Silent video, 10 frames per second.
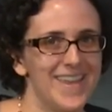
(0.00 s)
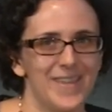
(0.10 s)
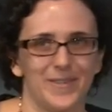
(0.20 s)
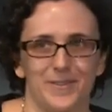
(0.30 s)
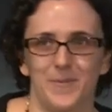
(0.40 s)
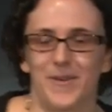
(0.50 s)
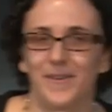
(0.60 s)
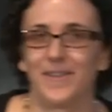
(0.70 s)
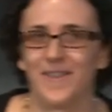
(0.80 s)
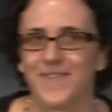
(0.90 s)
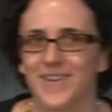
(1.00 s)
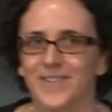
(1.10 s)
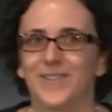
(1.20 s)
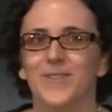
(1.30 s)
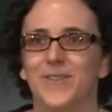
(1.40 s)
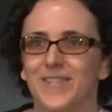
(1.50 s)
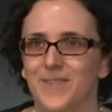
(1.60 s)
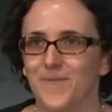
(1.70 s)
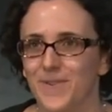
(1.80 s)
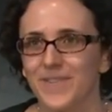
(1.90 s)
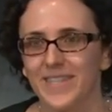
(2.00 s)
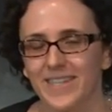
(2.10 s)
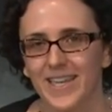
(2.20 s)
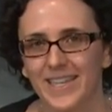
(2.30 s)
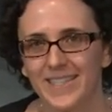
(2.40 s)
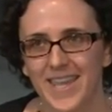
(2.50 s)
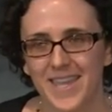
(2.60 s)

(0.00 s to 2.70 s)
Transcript: So there's about 1,100 students enrolled in the class,